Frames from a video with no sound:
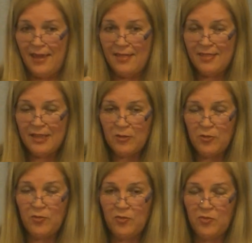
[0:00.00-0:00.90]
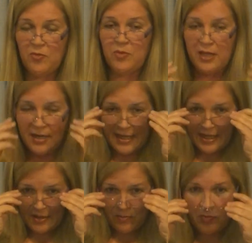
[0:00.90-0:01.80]
And don't be
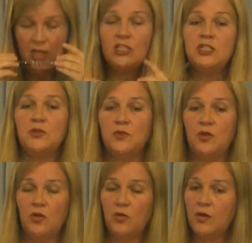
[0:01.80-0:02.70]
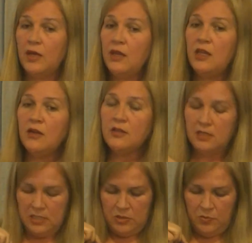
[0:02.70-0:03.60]
like Mitchell or any
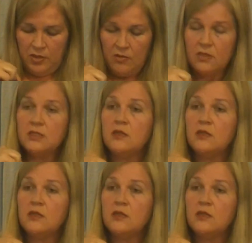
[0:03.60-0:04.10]
other spirits.